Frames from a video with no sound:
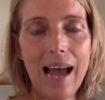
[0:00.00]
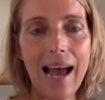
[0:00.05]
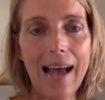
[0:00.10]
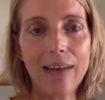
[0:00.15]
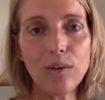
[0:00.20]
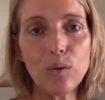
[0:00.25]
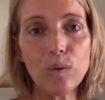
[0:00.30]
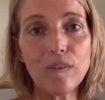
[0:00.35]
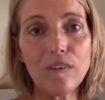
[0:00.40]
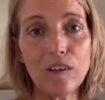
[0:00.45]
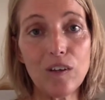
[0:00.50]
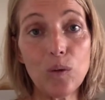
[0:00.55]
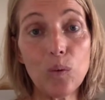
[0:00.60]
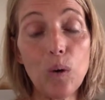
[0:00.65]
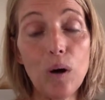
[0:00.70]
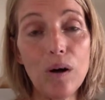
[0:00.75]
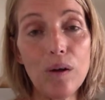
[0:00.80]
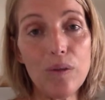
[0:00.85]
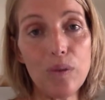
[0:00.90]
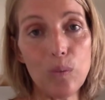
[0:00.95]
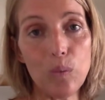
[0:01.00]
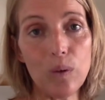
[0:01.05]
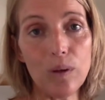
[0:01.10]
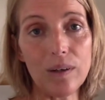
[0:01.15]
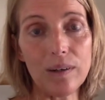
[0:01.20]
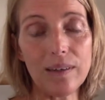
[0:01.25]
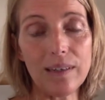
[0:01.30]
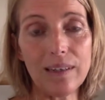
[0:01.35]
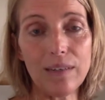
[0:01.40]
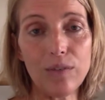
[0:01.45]
And also, you are the
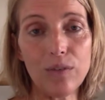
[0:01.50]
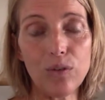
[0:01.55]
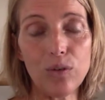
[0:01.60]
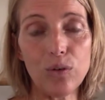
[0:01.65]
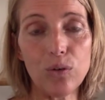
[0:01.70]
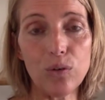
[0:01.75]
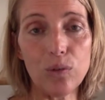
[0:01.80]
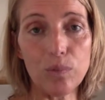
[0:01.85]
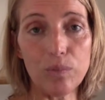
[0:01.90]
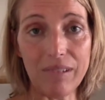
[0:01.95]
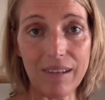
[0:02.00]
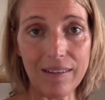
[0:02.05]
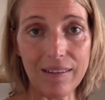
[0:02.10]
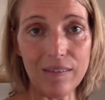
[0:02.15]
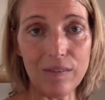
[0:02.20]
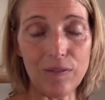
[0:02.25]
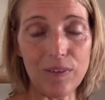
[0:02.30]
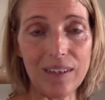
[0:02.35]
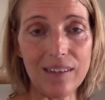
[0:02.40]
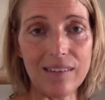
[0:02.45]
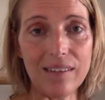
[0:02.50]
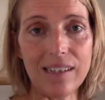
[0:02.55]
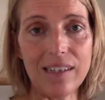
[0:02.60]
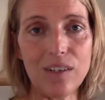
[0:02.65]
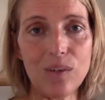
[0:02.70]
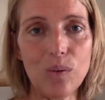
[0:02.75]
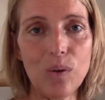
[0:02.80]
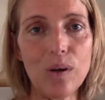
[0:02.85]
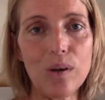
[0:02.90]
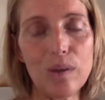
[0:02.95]
one, if you're breastfeeding,
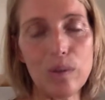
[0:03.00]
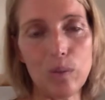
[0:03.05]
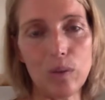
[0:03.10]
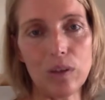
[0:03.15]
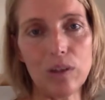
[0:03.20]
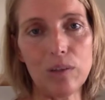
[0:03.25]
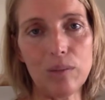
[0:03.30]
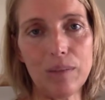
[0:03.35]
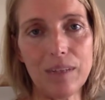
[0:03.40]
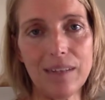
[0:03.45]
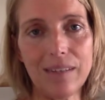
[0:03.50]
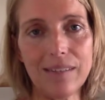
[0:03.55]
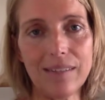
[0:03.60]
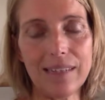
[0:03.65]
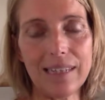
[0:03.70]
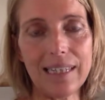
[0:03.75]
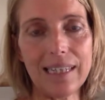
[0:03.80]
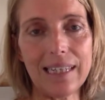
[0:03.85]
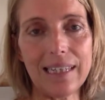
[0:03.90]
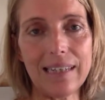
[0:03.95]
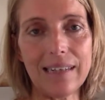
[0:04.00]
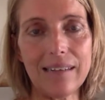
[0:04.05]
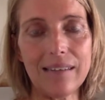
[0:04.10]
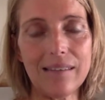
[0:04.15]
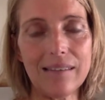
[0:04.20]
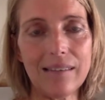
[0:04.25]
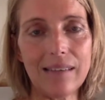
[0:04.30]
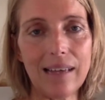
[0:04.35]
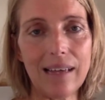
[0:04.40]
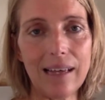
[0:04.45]
you are the one who meets the
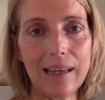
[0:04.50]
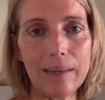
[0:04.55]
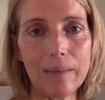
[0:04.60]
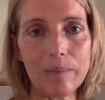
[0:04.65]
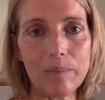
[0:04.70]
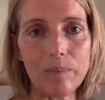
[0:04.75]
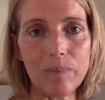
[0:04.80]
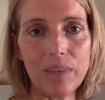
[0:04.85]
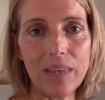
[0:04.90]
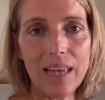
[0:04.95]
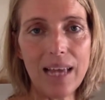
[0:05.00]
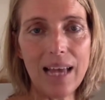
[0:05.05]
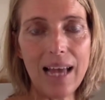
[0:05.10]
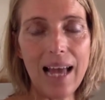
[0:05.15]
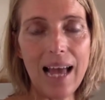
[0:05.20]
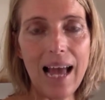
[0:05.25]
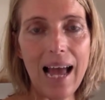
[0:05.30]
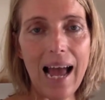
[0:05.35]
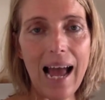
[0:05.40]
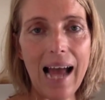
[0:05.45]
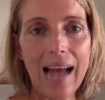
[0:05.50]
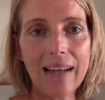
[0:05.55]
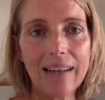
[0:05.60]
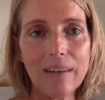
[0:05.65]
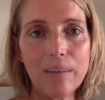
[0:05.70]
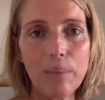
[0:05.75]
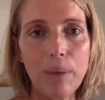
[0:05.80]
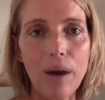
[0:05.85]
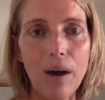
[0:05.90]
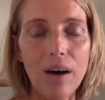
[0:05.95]
needs. And
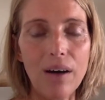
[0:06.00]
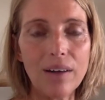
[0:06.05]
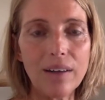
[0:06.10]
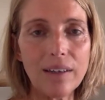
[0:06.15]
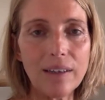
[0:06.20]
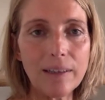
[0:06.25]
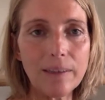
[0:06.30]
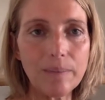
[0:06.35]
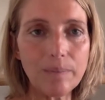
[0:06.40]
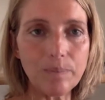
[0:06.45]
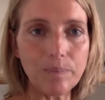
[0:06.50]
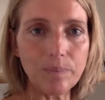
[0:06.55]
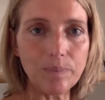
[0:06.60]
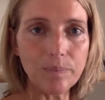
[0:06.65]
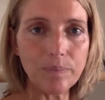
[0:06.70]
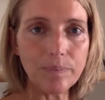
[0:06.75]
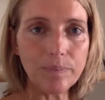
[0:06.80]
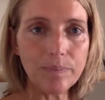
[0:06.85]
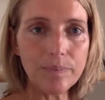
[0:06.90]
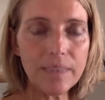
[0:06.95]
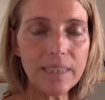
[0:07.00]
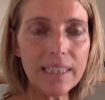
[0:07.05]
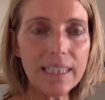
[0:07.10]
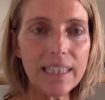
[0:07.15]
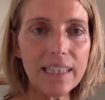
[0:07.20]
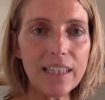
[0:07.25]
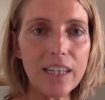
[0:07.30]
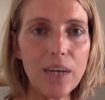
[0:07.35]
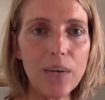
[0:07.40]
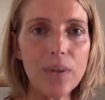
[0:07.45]
the partner
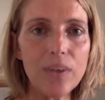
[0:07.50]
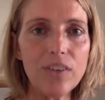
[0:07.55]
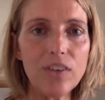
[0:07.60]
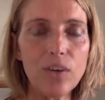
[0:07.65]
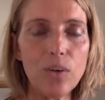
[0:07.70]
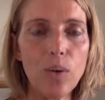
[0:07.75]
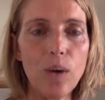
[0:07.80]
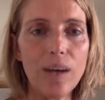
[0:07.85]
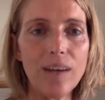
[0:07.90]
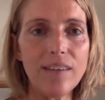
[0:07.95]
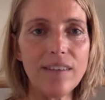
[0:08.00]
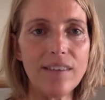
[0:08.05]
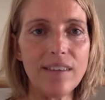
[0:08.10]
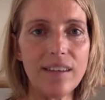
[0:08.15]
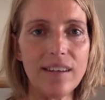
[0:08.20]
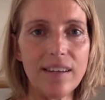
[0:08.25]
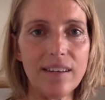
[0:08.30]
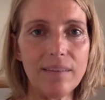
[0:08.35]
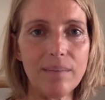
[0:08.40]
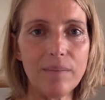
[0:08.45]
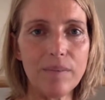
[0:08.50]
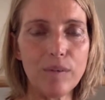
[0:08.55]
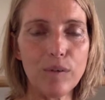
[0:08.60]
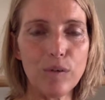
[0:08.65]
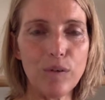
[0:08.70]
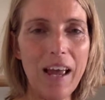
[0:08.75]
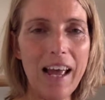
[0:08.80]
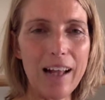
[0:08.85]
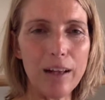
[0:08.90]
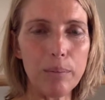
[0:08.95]
can go into quite a sort
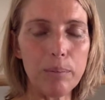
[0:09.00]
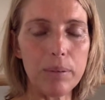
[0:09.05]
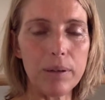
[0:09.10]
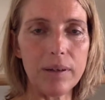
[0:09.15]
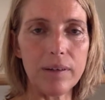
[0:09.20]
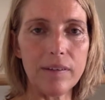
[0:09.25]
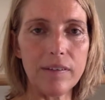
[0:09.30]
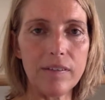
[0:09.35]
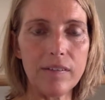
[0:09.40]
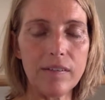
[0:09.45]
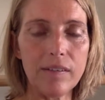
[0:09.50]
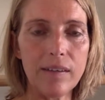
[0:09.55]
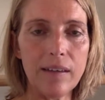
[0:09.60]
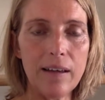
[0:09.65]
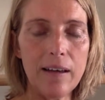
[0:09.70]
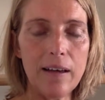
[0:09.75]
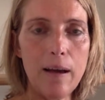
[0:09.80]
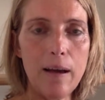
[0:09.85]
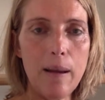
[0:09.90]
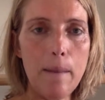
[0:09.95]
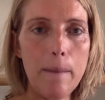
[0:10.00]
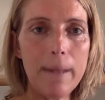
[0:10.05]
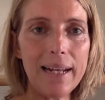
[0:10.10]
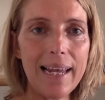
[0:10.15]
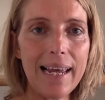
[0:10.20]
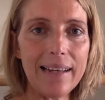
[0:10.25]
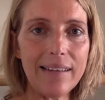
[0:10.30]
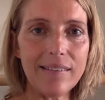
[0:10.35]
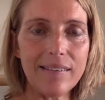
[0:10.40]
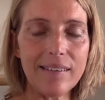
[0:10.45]
of helpless
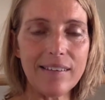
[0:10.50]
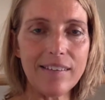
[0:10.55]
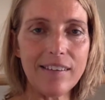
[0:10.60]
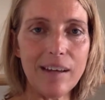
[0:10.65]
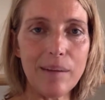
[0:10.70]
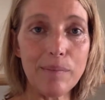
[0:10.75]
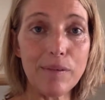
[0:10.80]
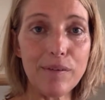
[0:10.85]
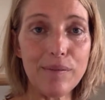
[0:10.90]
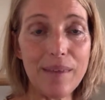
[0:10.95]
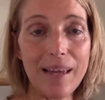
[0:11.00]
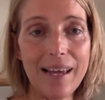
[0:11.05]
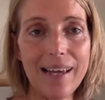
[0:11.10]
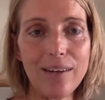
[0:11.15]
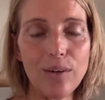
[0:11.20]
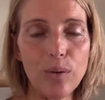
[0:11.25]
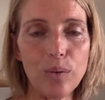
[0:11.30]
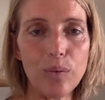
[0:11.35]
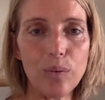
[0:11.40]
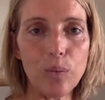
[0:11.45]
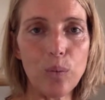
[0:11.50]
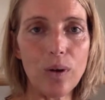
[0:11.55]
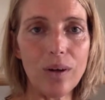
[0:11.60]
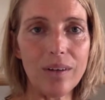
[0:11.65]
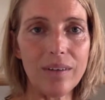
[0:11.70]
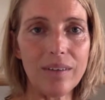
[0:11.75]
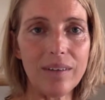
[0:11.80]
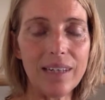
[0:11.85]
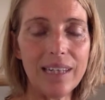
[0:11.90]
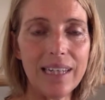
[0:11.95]
place in terms of they're not the
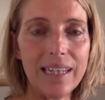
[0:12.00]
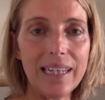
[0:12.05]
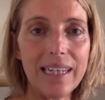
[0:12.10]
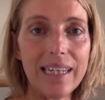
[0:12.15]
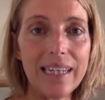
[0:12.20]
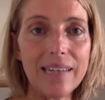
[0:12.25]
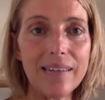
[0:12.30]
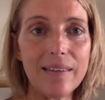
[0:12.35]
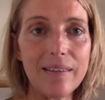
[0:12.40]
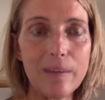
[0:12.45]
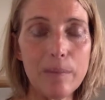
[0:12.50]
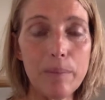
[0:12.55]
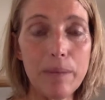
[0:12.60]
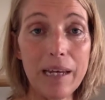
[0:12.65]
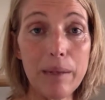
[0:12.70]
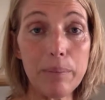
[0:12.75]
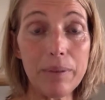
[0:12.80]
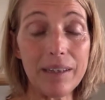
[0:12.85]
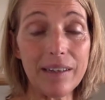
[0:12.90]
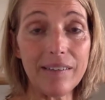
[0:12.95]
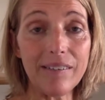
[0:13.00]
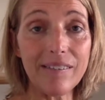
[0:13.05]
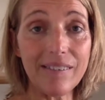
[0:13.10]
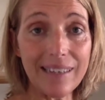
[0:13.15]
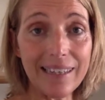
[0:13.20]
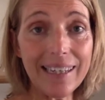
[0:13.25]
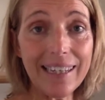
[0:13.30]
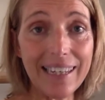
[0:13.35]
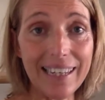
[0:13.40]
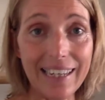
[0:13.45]
one either the baby is
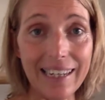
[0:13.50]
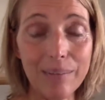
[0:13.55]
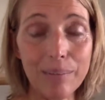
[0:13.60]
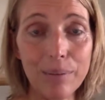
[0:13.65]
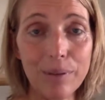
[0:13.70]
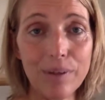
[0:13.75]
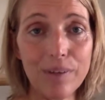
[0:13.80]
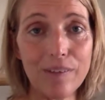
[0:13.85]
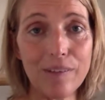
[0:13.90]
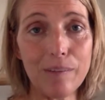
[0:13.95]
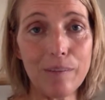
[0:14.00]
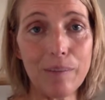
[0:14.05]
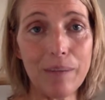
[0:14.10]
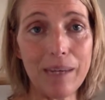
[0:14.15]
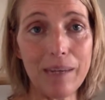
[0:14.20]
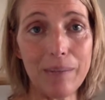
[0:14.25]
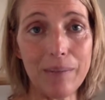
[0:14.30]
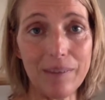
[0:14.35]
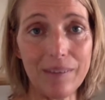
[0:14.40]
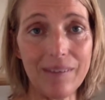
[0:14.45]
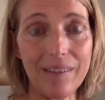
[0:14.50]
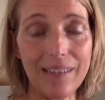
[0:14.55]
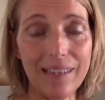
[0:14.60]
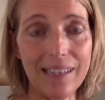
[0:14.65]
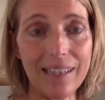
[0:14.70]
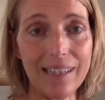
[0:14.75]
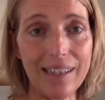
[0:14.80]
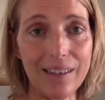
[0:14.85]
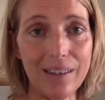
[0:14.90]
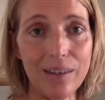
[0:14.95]
seeking, because the baby's
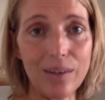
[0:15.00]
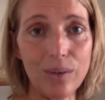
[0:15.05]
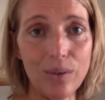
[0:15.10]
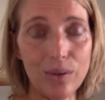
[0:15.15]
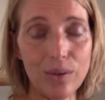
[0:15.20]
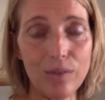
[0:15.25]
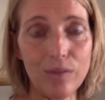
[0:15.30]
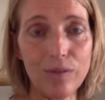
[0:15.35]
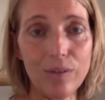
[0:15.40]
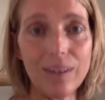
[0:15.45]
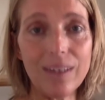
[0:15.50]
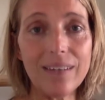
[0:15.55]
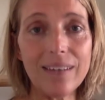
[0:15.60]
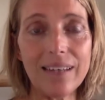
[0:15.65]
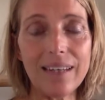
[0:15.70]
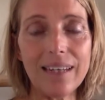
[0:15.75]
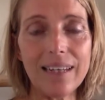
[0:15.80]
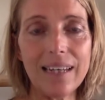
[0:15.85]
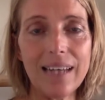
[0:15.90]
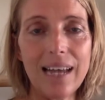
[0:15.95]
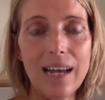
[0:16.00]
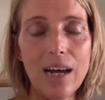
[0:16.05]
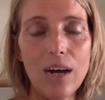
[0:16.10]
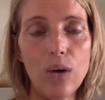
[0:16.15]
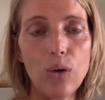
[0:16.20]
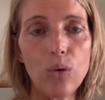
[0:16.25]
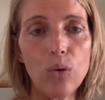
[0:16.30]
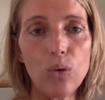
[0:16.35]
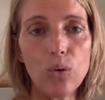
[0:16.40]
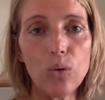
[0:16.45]
seeking who can feed it,
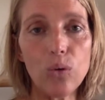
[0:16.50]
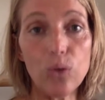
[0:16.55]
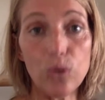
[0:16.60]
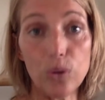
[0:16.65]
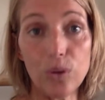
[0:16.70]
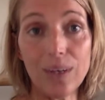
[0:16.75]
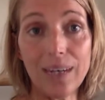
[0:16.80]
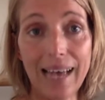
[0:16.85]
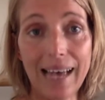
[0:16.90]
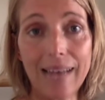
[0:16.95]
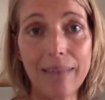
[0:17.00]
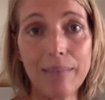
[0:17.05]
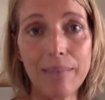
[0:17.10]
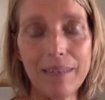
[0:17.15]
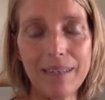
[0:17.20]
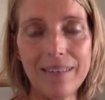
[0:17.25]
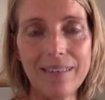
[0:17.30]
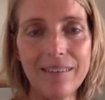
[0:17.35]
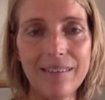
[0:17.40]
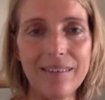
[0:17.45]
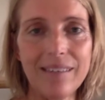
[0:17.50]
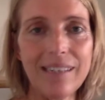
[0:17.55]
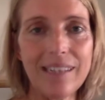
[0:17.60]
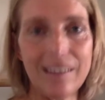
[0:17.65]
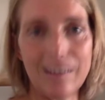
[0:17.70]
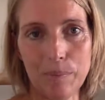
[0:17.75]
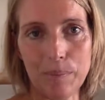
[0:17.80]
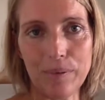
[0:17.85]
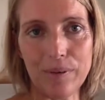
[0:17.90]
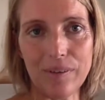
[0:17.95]
or who can meet its
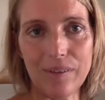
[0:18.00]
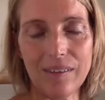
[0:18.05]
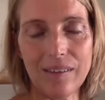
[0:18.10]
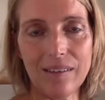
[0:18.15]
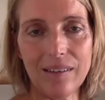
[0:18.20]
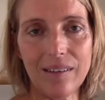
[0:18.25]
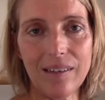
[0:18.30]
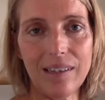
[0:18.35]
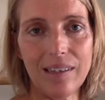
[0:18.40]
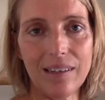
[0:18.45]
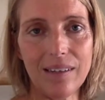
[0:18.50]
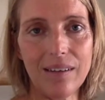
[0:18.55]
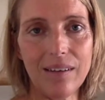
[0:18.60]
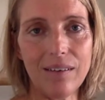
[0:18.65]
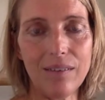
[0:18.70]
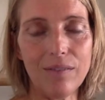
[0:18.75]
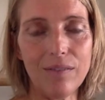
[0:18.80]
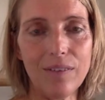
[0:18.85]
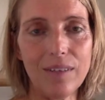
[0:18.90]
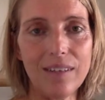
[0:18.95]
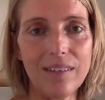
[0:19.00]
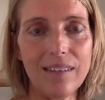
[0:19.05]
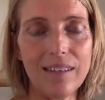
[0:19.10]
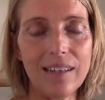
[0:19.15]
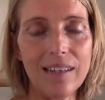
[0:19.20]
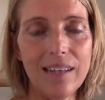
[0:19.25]
needs because he can't feed it.